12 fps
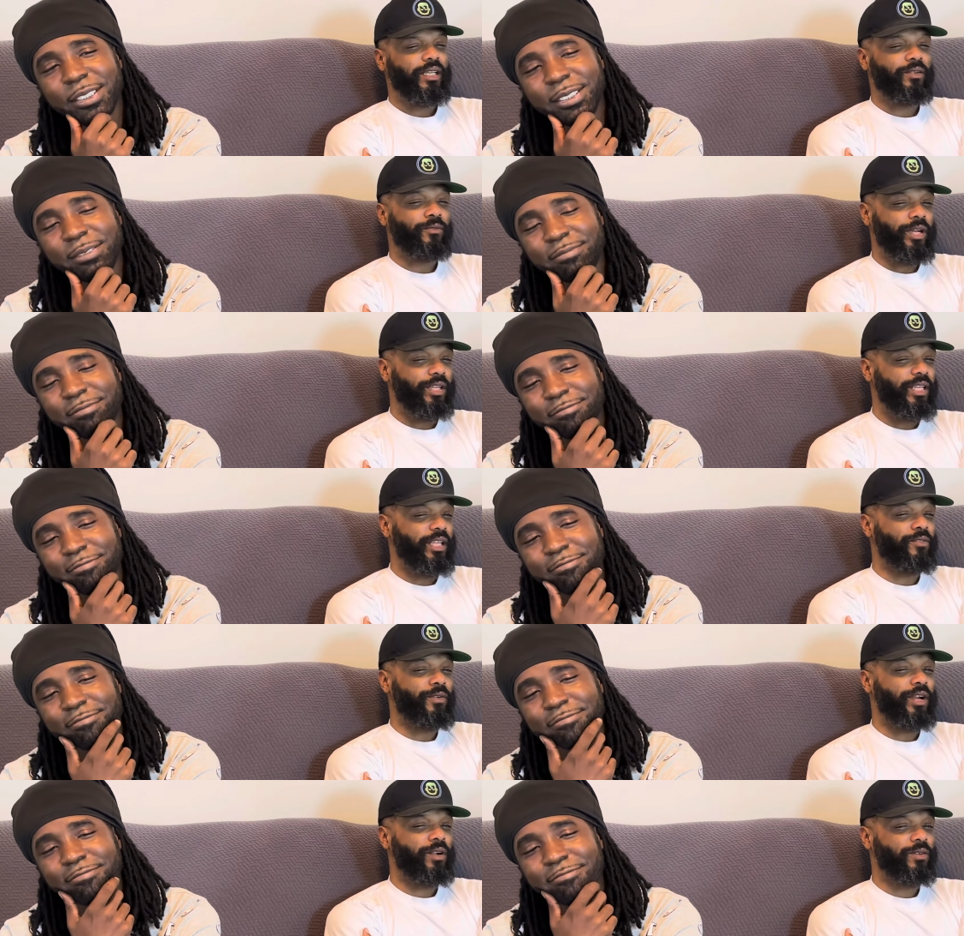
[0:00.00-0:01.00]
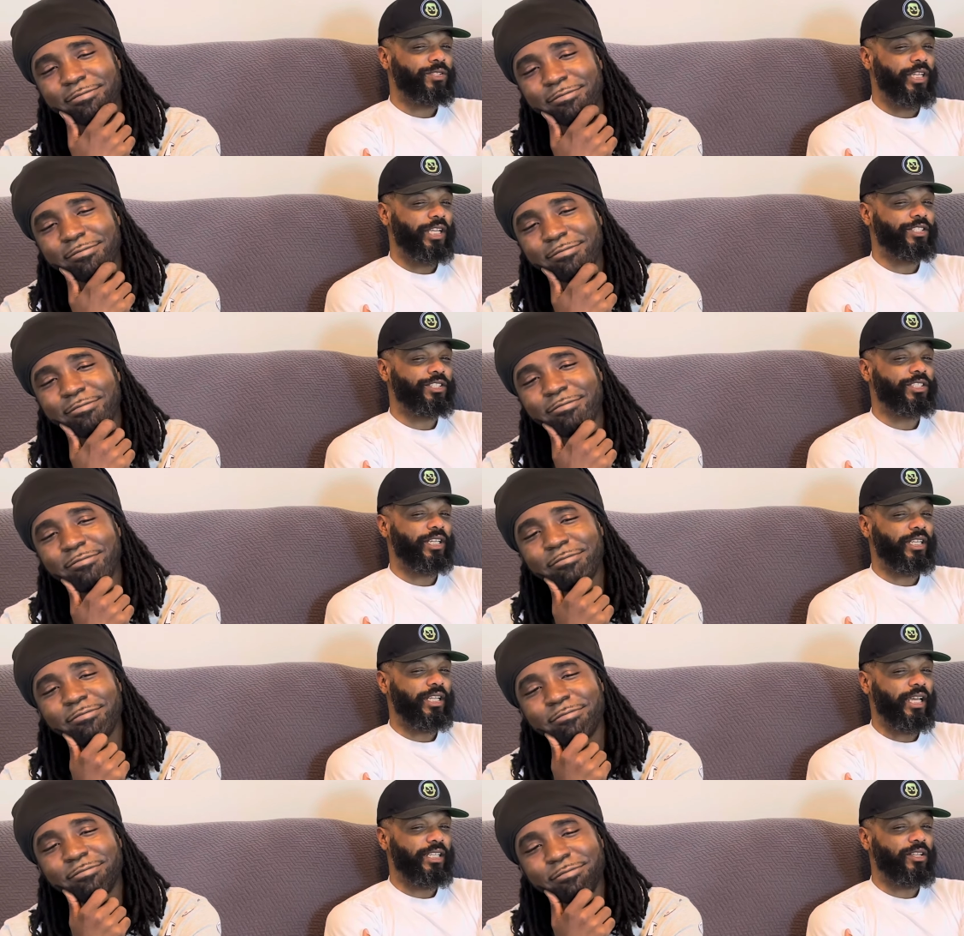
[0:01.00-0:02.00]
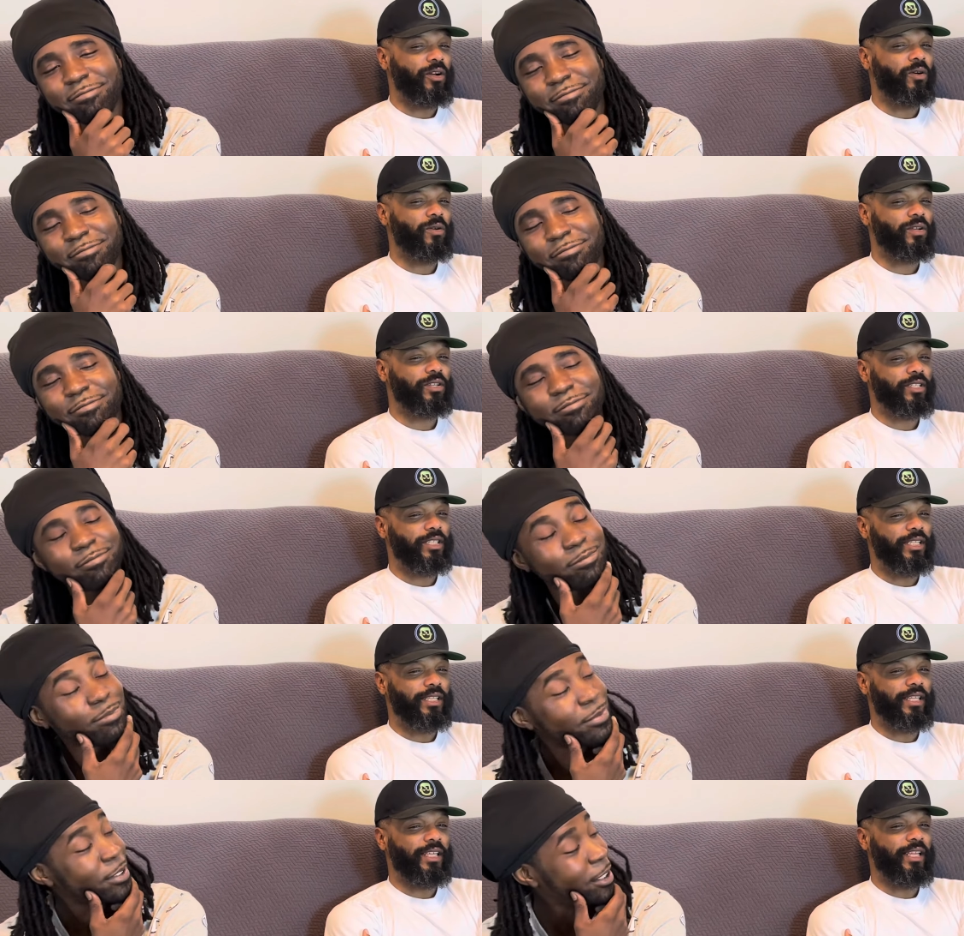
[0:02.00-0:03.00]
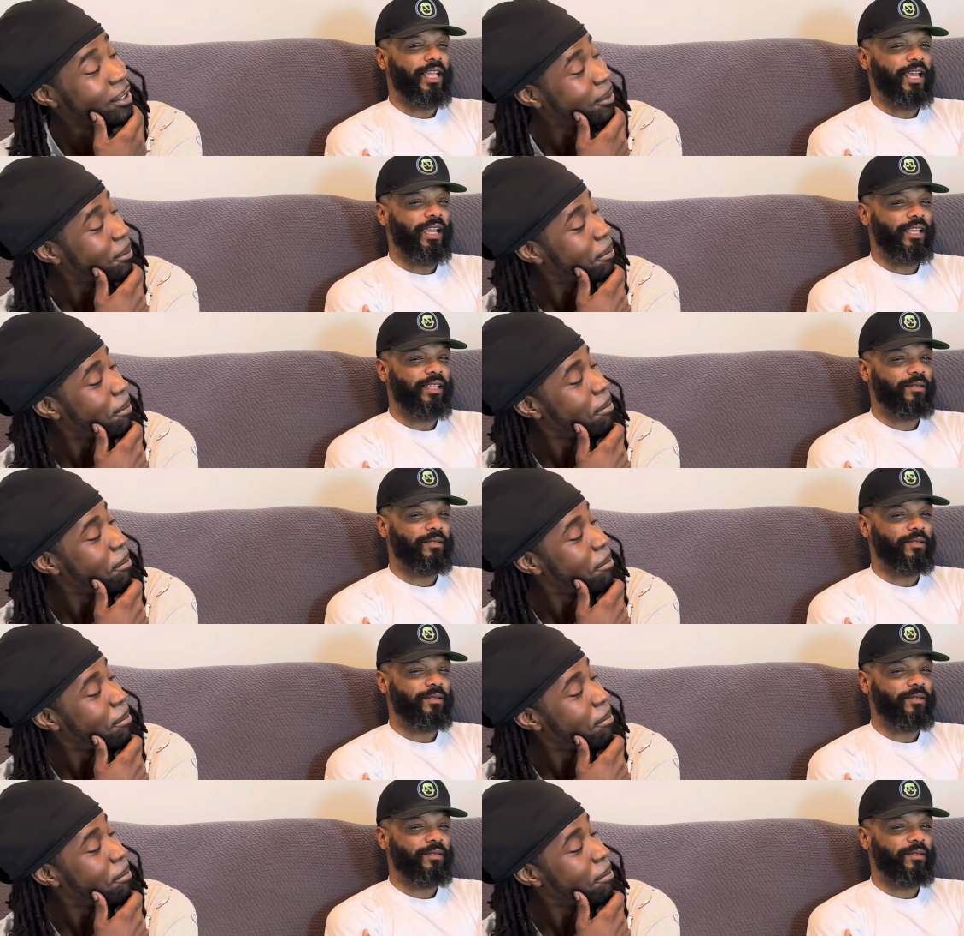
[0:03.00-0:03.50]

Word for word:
Speaker 1: The Red Hulk changes shit. Like the Hulk, interesting,